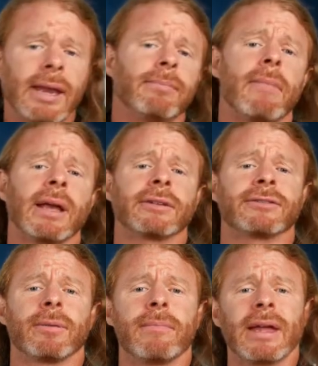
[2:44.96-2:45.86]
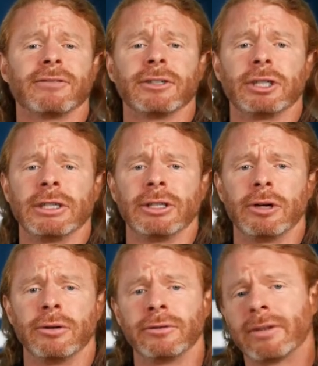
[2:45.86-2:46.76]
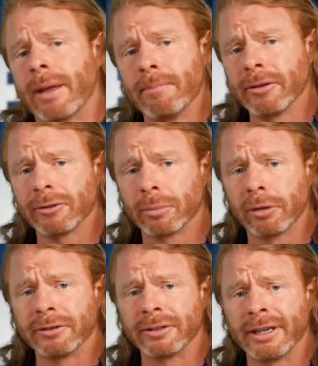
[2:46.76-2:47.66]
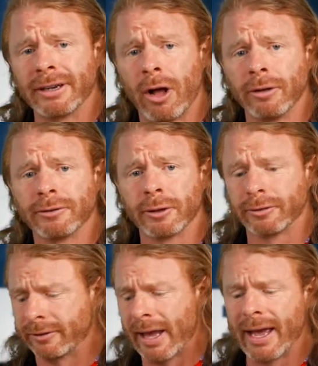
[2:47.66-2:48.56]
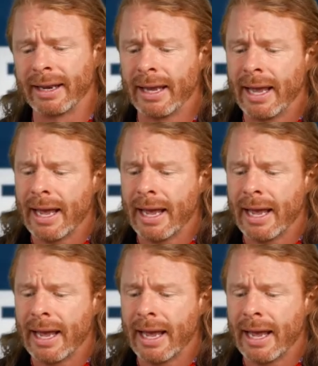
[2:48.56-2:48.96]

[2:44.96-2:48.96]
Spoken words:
In mixed messaging news, Mr. President also said,